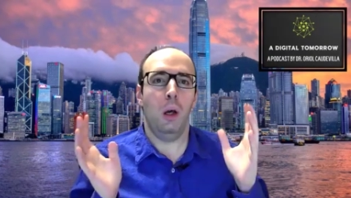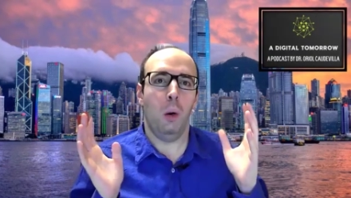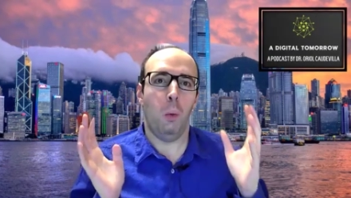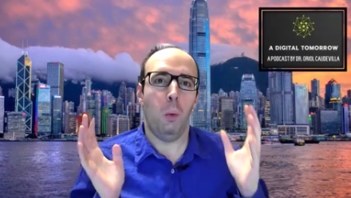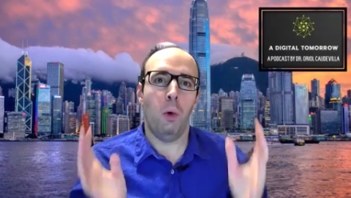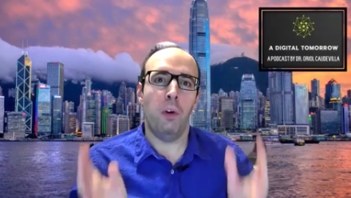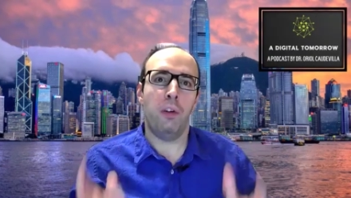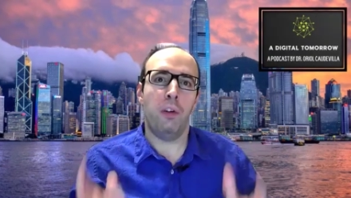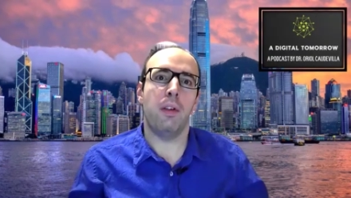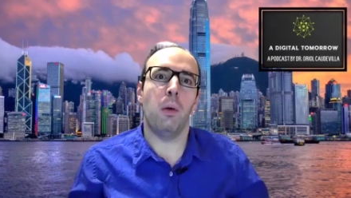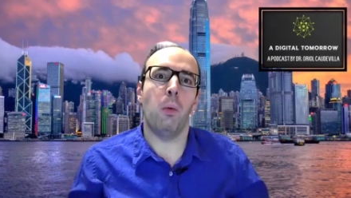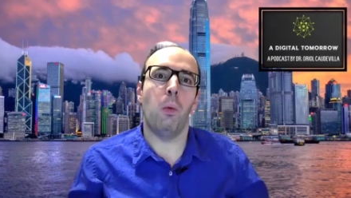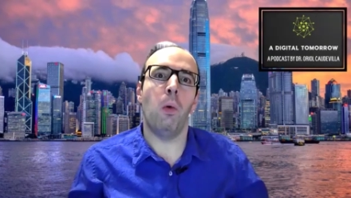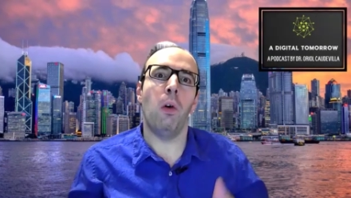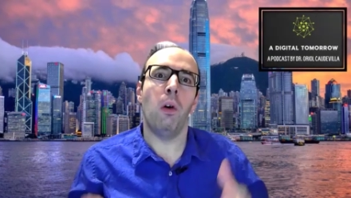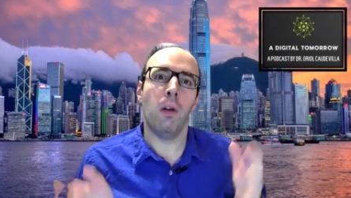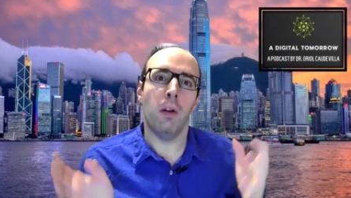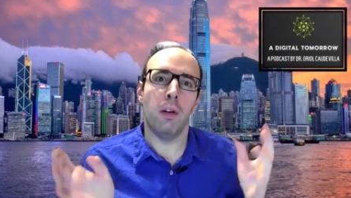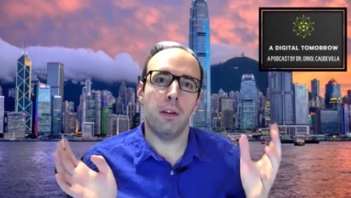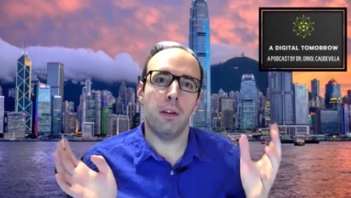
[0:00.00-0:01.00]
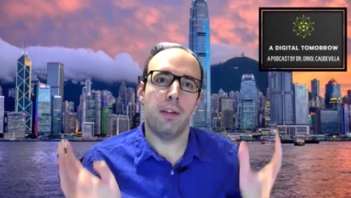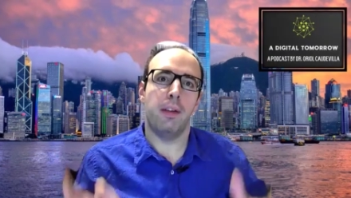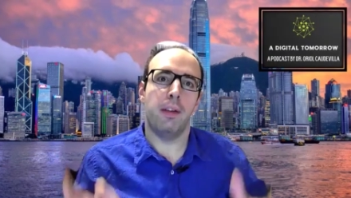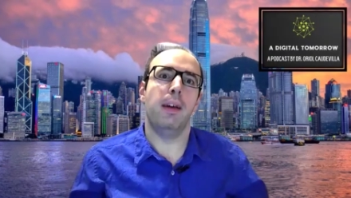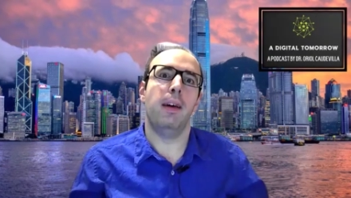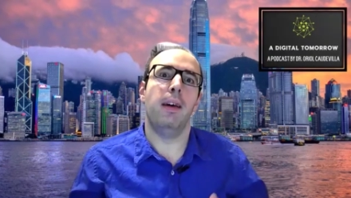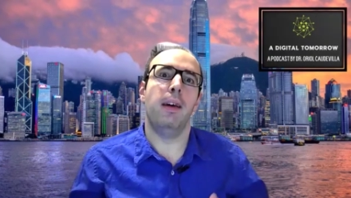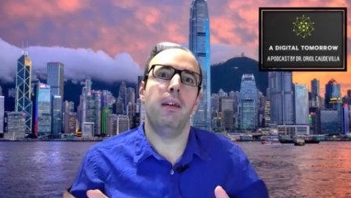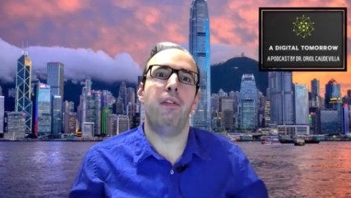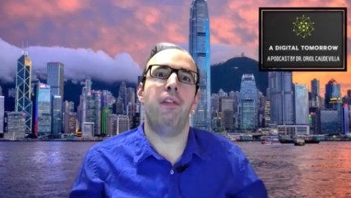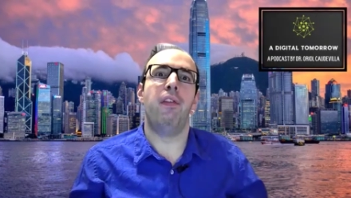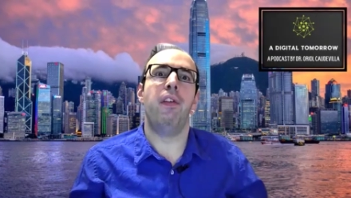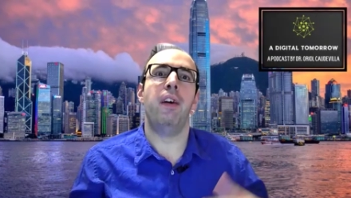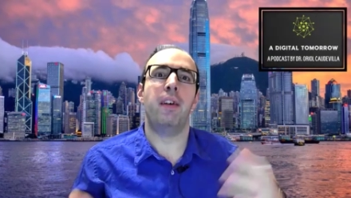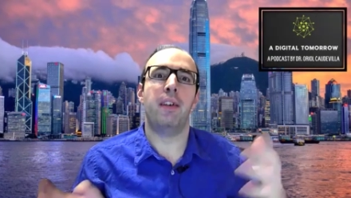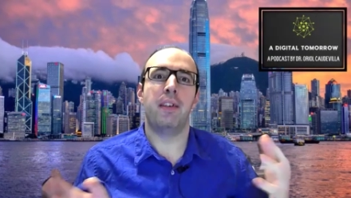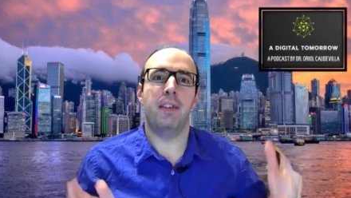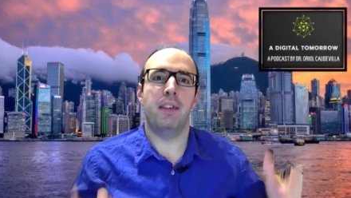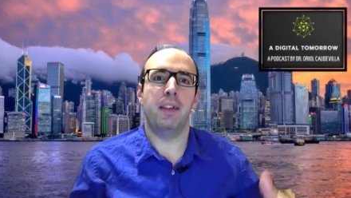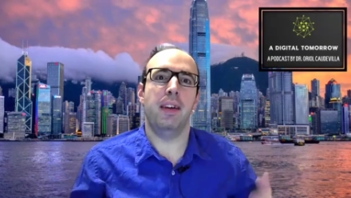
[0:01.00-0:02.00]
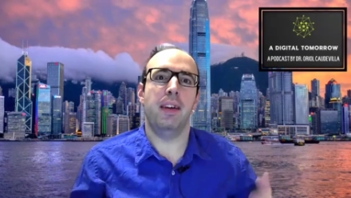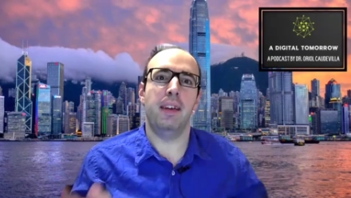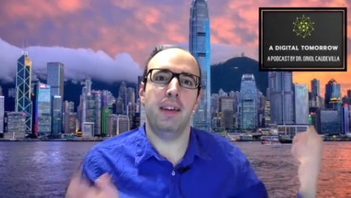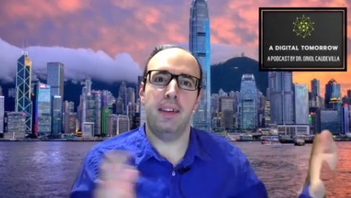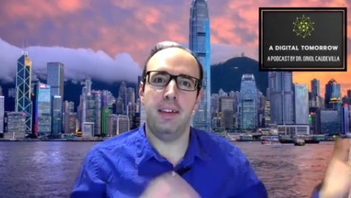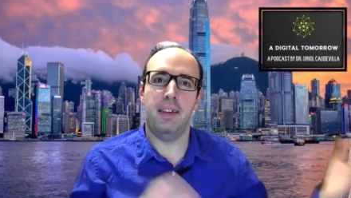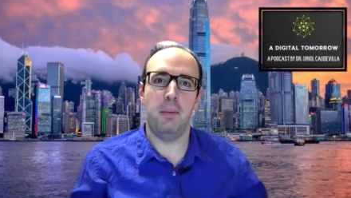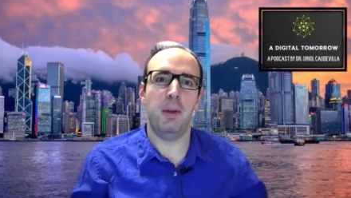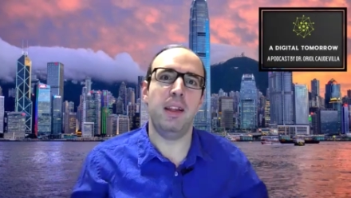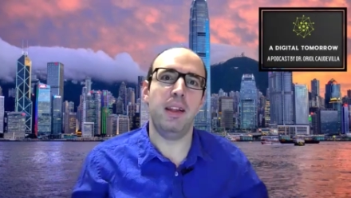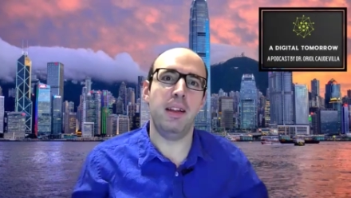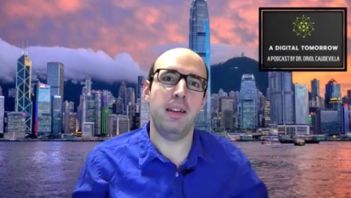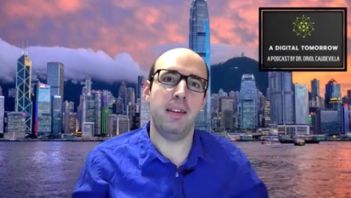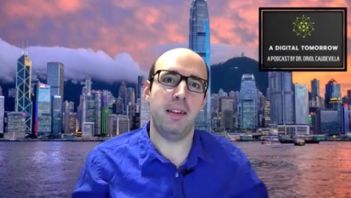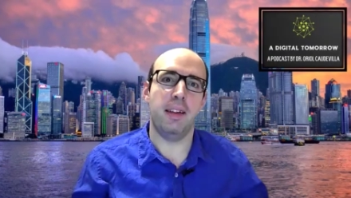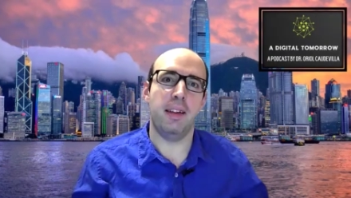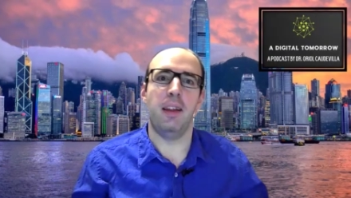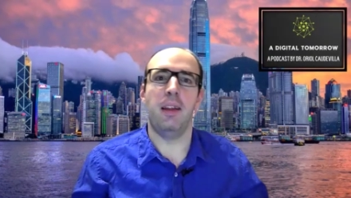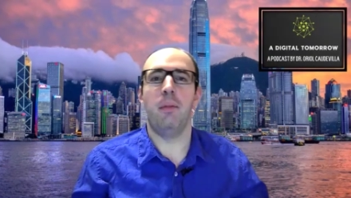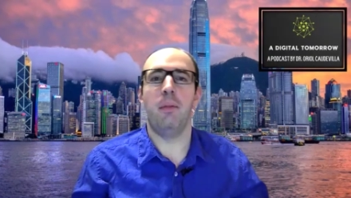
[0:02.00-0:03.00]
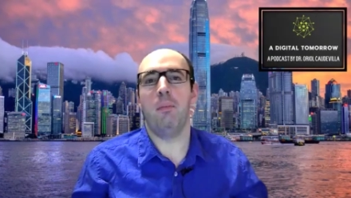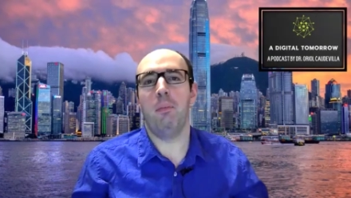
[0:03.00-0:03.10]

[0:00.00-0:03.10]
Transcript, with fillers: What's the world's uh, first uh, CBDC?